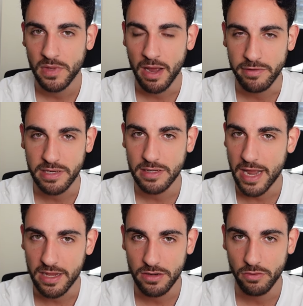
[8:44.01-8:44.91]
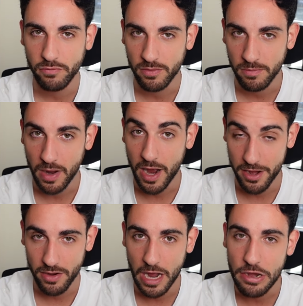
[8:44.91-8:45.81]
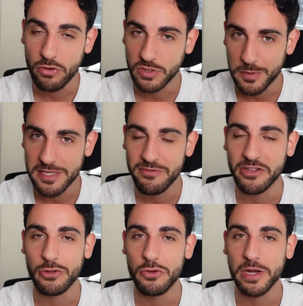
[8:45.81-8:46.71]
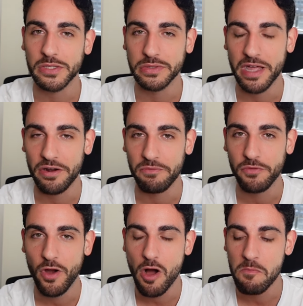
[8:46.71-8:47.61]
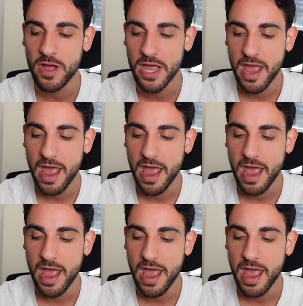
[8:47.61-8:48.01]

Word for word: I've taken on from, I, I know specifically who I took that on from,